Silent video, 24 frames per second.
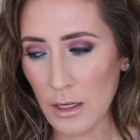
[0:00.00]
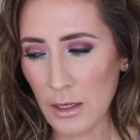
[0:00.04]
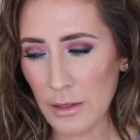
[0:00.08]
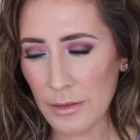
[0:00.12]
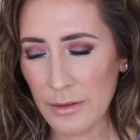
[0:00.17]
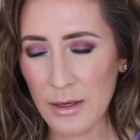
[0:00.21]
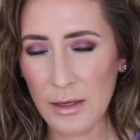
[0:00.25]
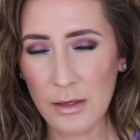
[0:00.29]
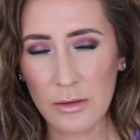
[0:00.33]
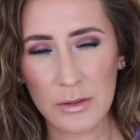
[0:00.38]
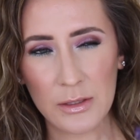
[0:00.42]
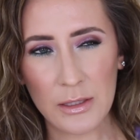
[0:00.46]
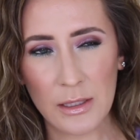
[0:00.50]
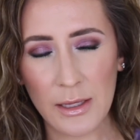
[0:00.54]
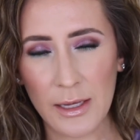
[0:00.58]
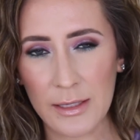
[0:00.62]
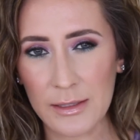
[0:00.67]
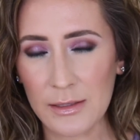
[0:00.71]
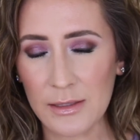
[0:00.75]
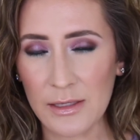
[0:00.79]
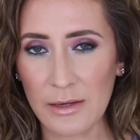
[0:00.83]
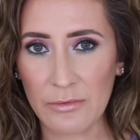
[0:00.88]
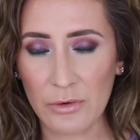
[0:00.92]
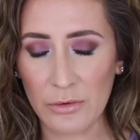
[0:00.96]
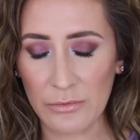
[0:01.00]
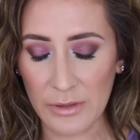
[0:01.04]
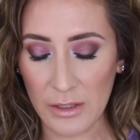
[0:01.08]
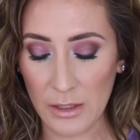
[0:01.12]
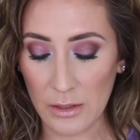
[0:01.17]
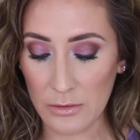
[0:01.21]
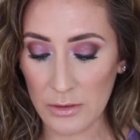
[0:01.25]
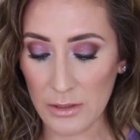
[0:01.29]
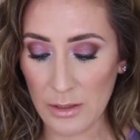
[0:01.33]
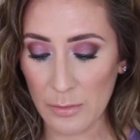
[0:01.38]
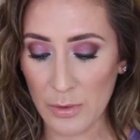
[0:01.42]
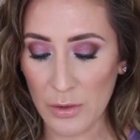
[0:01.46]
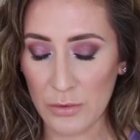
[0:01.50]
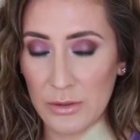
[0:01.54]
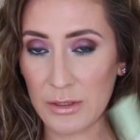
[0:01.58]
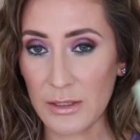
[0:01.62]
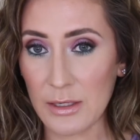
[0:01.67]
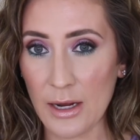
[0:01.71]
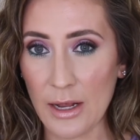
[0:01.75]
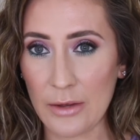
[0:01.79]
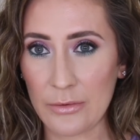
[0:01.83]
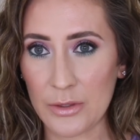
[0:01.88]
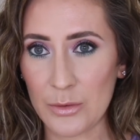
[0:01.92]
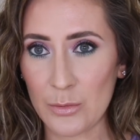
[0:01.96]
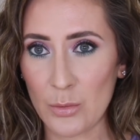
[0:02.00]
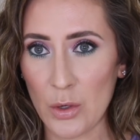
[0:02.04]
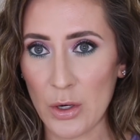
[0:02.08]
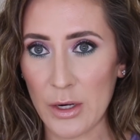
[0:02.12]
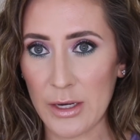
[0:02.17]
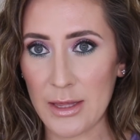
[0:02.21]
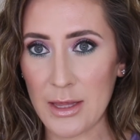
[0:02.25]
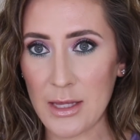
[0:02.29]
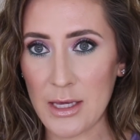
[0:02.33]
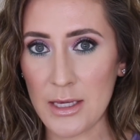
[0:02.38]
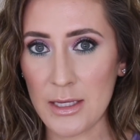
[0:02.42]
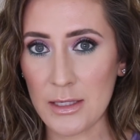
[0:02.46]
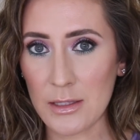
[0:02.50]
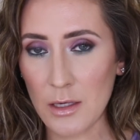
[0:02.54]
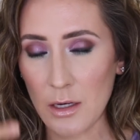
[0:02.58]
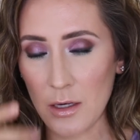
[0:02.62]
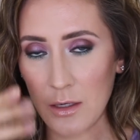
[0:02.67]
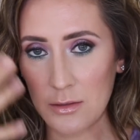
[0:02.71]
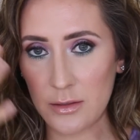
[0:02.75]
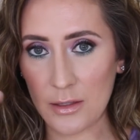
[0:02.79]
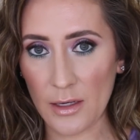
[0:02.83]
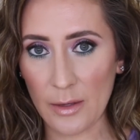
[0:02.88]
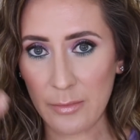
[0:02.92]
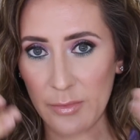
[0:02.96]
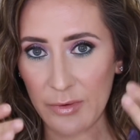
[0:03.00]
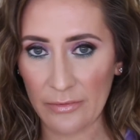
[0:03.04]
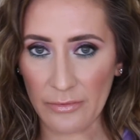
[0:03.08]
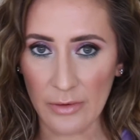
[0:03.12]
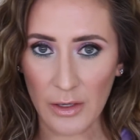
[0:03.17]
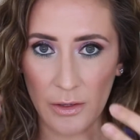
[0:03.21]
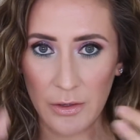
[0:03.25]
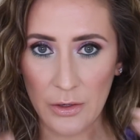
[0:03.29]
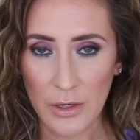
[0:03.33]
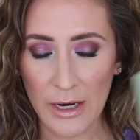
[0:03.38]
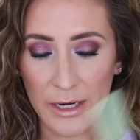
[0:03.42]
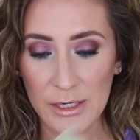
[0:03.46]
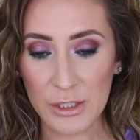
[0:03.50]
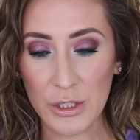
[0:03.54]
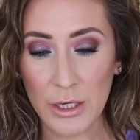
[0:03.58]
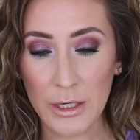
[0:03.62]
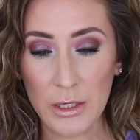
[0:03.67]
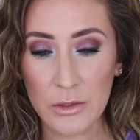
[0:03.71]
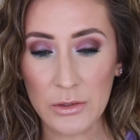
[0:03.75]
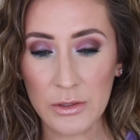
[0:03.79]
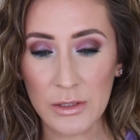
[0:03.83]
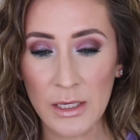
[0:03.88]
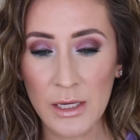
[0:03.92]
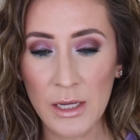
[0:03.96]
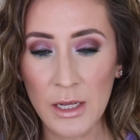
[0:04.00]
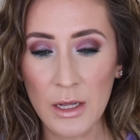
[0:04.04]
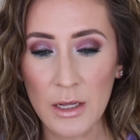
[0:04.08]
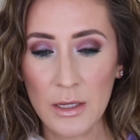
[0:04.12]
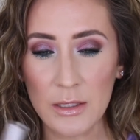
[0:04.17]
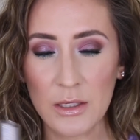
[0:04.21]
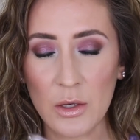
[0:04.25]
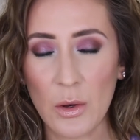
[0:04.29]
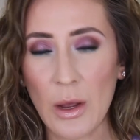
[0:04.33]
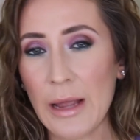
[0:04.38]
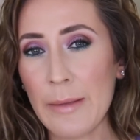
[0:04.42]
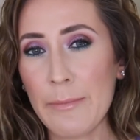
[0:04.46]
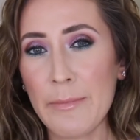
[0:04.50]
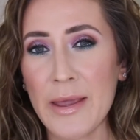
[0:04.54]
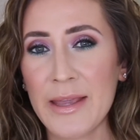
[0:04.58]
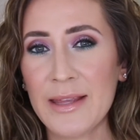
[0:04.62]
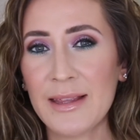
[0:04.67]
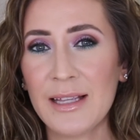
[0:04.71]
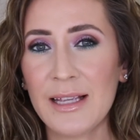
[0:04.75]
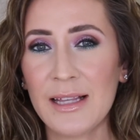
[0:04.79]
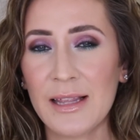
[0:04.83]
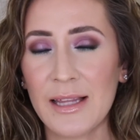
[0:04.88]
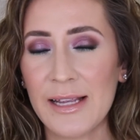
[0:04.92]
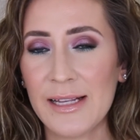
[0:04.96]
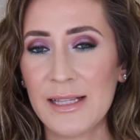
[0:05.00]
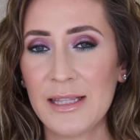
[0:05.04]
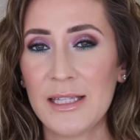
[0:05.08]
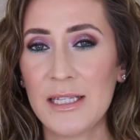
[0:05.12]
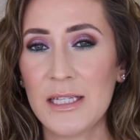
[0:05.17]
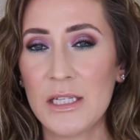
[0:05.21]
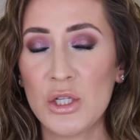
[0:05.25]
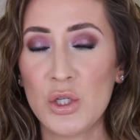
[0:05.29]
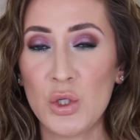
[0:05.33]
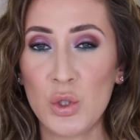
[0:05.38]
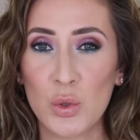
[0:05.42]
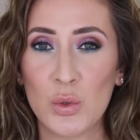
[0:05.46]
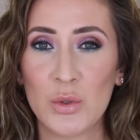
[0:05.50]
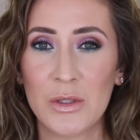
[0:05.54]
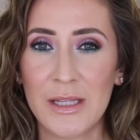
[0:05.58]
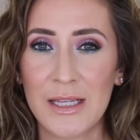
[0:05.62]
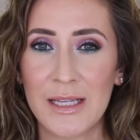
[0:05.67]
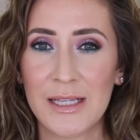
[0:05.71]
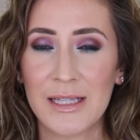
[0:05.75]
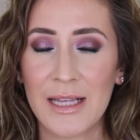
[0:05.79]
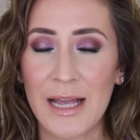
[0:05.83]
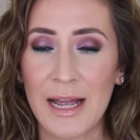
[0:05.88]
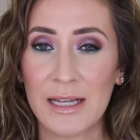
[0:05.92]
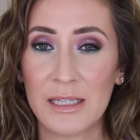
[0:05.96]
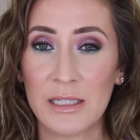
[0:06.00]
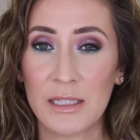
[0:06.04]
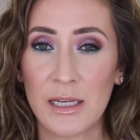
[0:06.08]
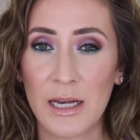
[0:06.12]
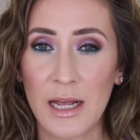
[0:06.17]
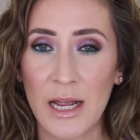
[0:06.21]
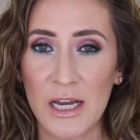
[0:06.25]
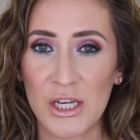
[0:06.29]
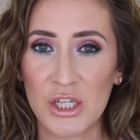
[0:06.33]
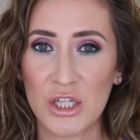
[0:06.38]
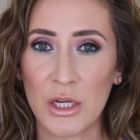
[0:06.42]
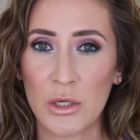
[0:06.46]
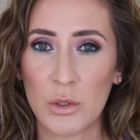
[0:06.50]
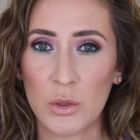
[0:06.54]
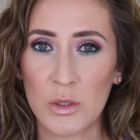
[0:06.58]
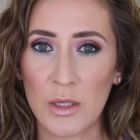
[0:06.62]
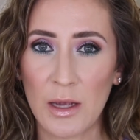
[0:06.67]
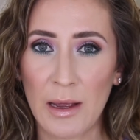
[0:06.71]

I think it was the last several videos I posted, I was wearing these on top of other eyeshadows. So I mainly like to use these as an eyeshadow